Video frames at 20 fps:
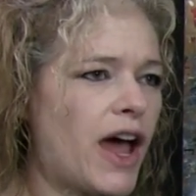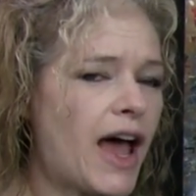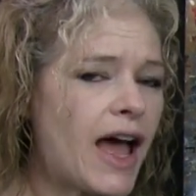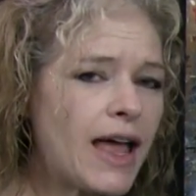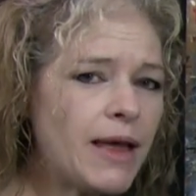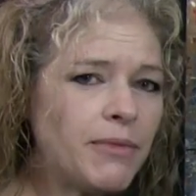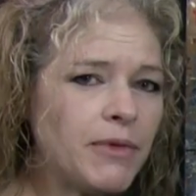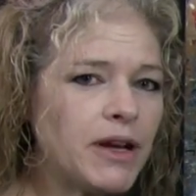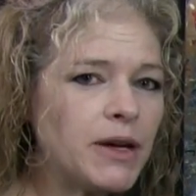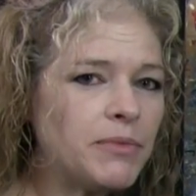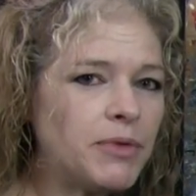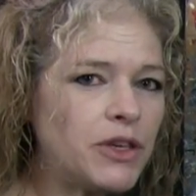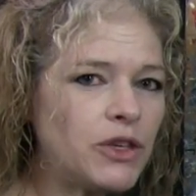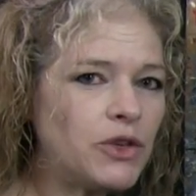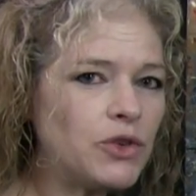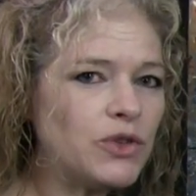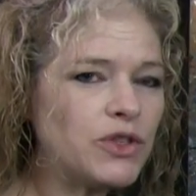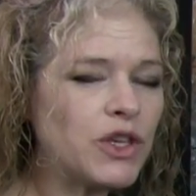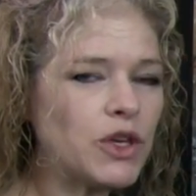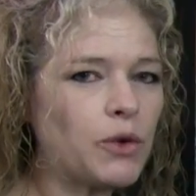I'm going to be
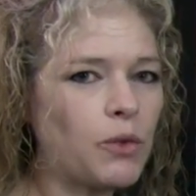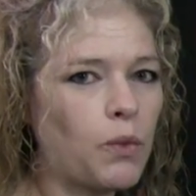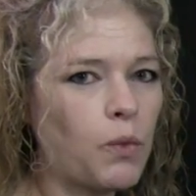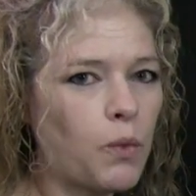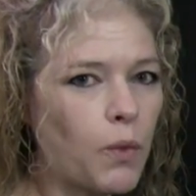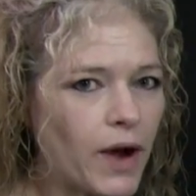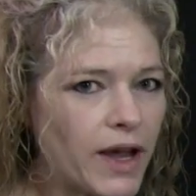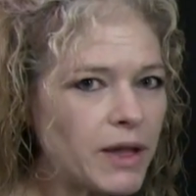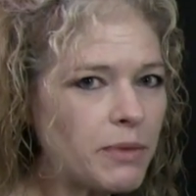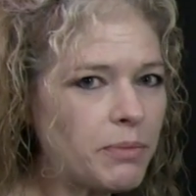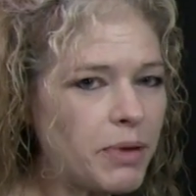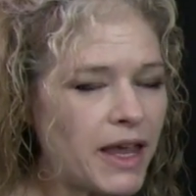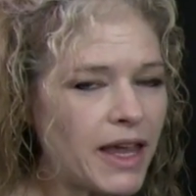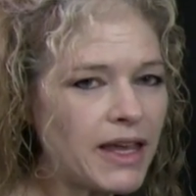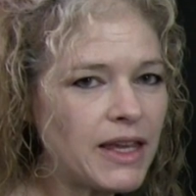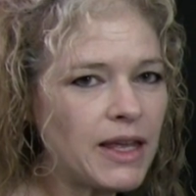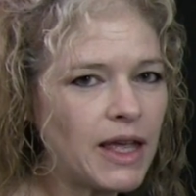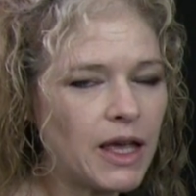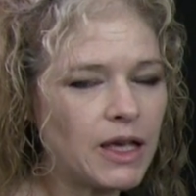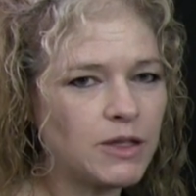using white
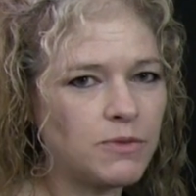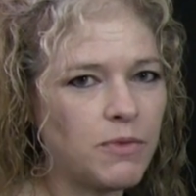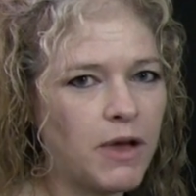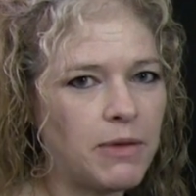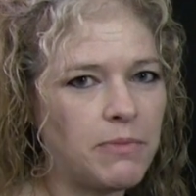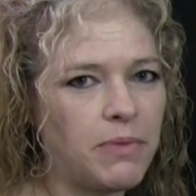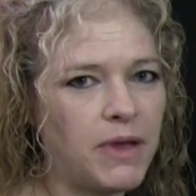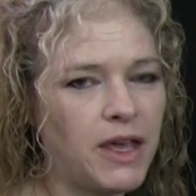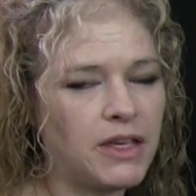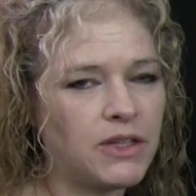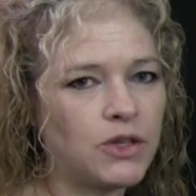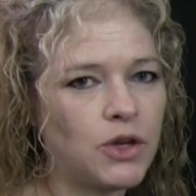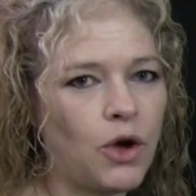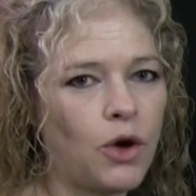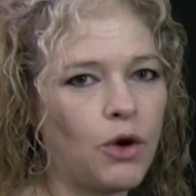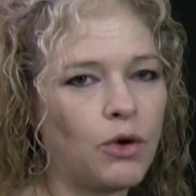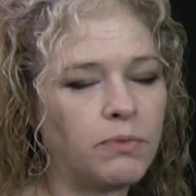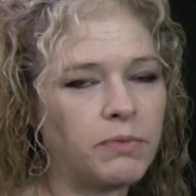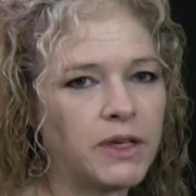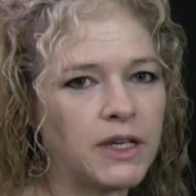paint as my base
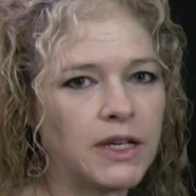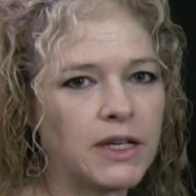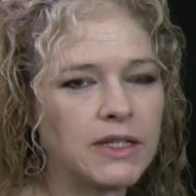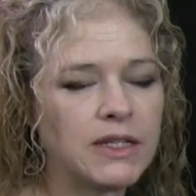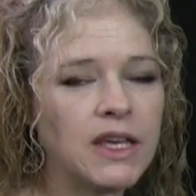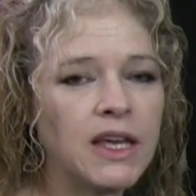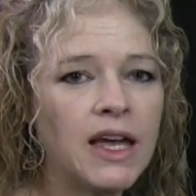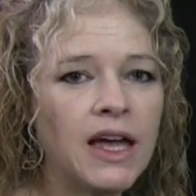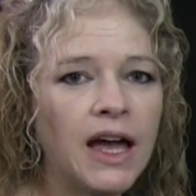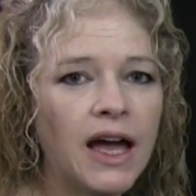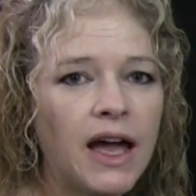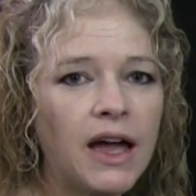coat because